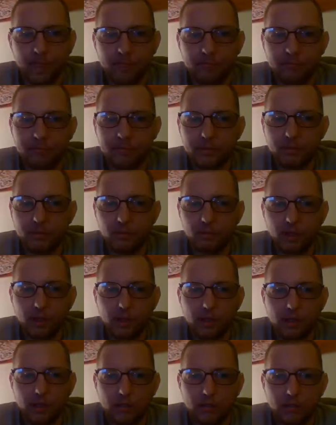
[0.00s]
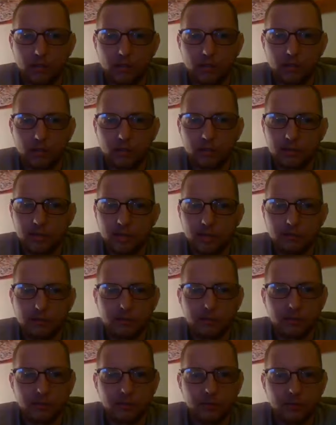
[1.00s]
if you let your
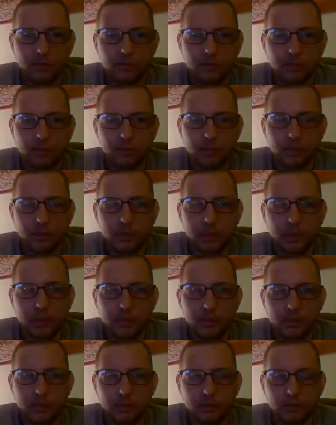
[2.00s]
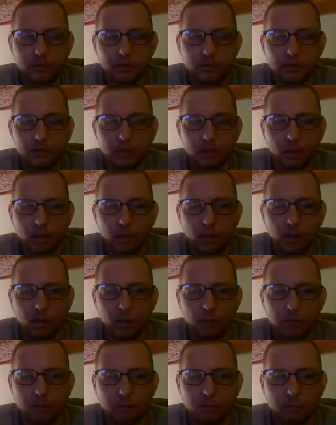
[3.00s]
confidence get shaken,
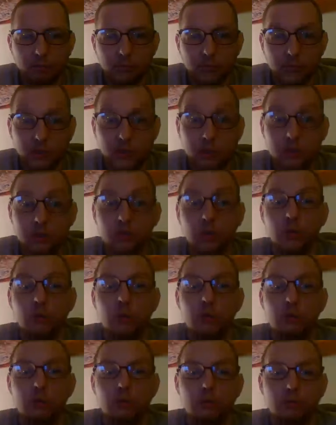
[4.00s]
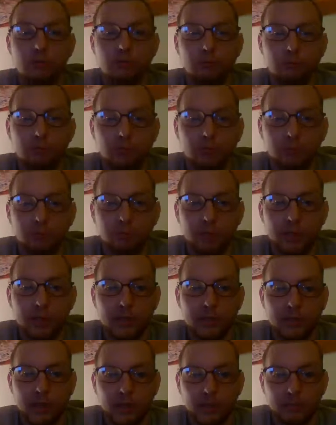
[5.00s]
you're screwed
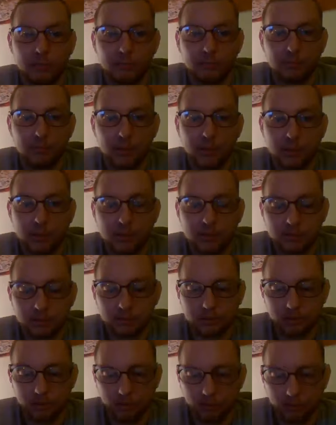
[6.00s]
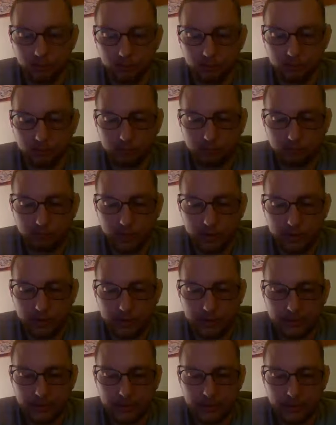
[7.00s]
big time. So,
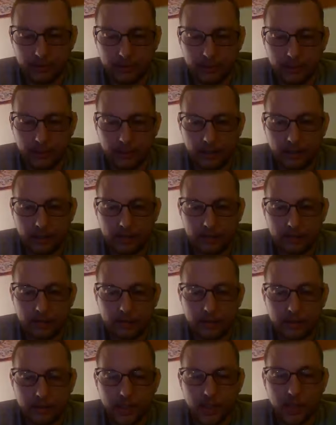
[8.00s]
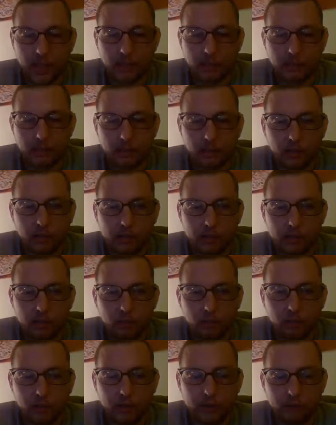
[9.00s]
uh, yeah, I like
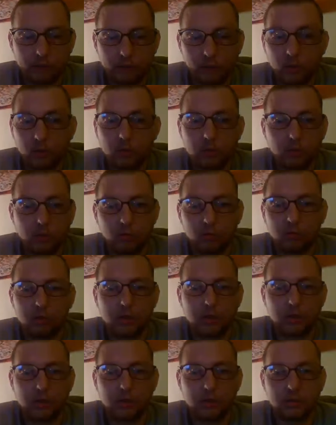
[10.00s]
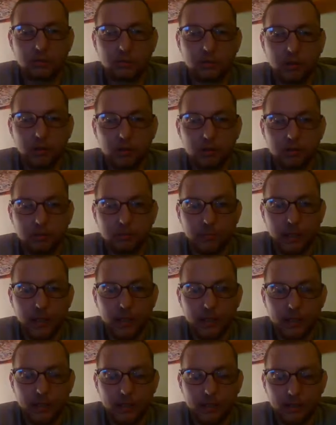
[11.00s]
the way both goaltenders bounced
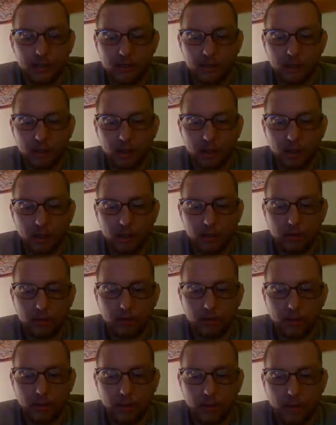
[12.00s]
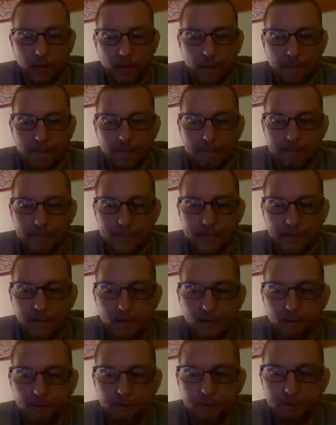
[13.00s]
back, and you
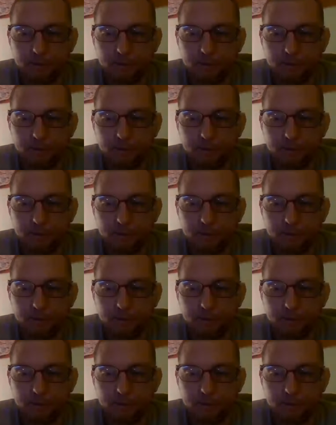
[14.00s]
know,